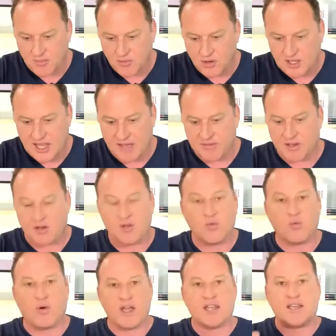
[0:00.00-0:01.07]
11,
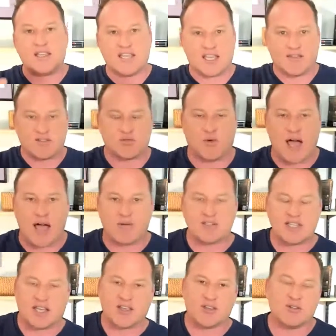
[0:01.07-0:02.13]
what gives? Well, I will
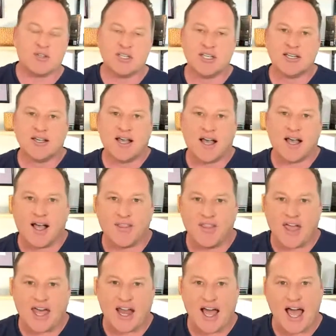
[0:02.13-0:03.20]
tell you,
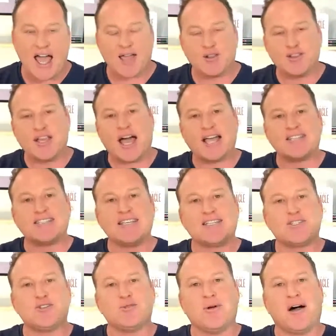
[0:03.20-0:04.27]
that I seek
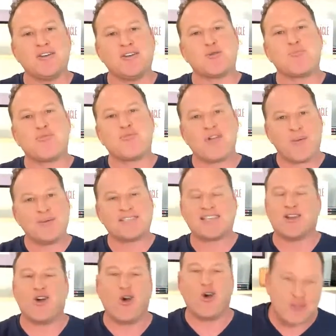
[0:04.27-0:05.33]
to under-promise
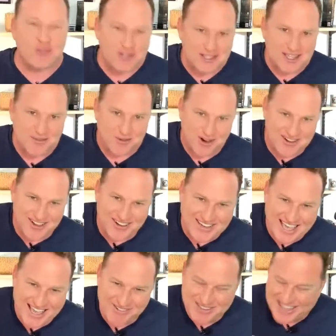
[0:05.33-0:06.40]
and over-deliver, okay,
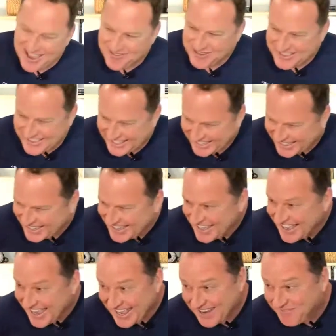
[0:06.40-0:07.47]
with everything.
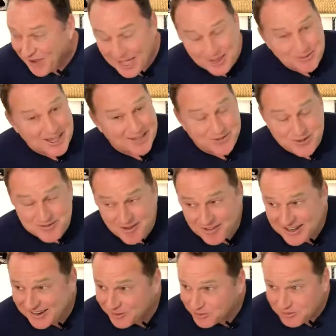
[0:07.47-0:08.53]
And by the way, if you've ever
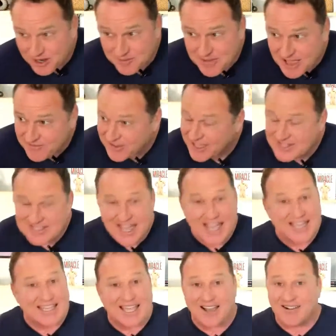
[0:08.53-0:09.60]
come to one of my events, I
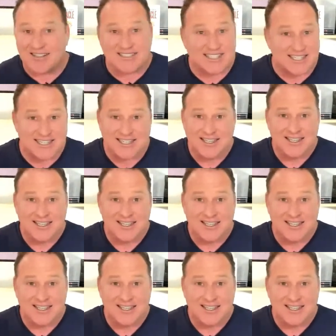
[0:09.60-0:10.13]
guarantee